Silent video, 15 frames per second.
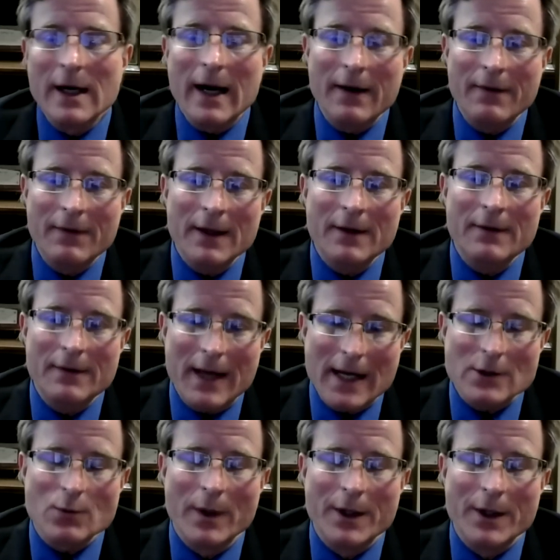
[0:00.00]
And then
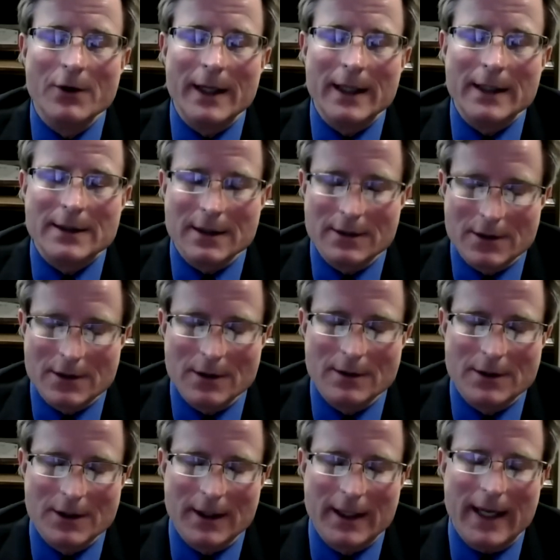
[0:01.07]
that's when you need
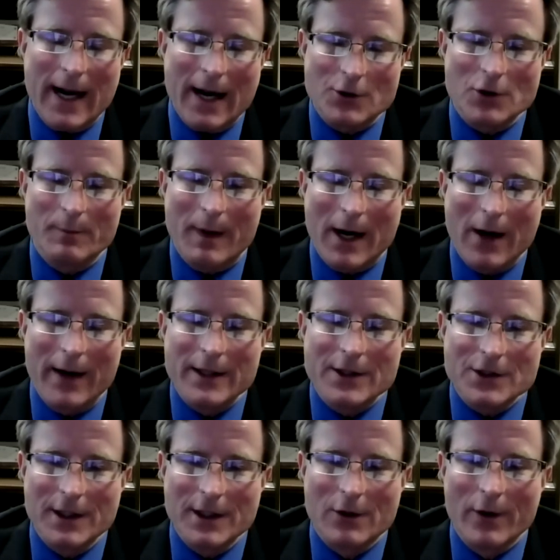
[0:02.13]
to get out your buyer
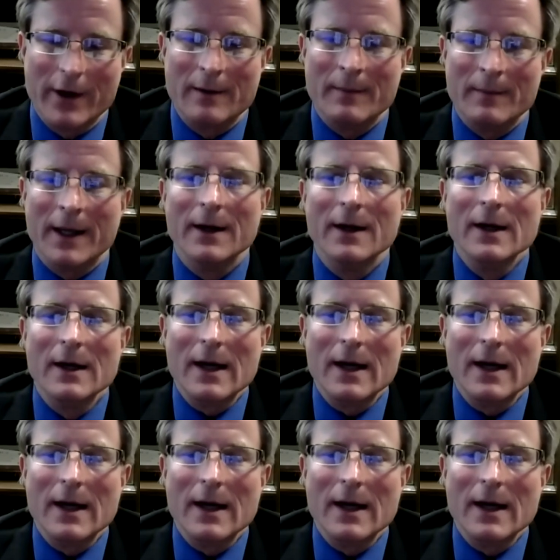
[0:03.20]
agency agreement